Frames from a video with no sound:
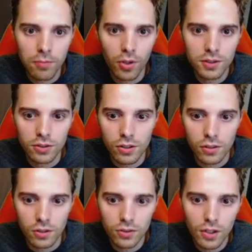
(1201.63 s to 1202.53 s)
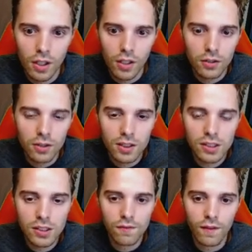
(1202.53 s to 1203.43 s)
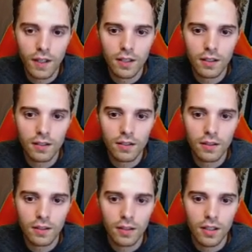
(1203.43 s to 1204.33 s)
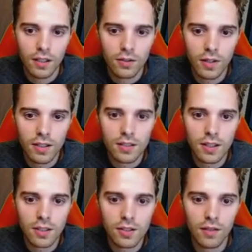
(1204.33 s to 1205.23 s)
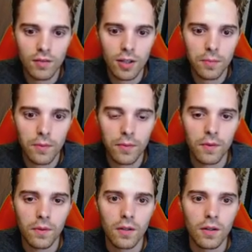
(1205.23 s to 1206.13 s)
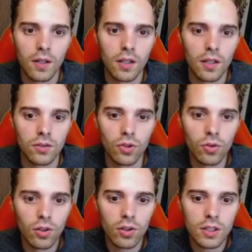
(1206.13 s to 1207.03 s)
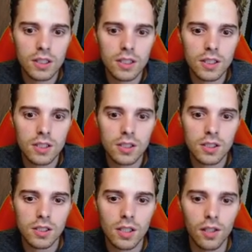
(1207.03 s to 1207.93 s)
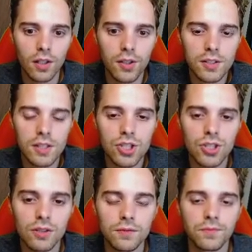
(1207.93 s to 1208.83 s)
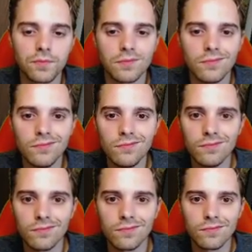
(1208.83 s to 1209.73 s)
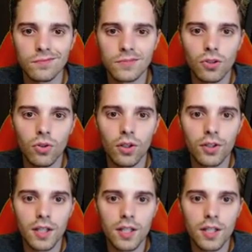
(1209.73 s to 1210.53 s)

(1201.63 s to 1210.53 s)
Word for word: the Bronze Zord though. So that's just fine. Try to set ourselves up. No longer need another Zacian. No other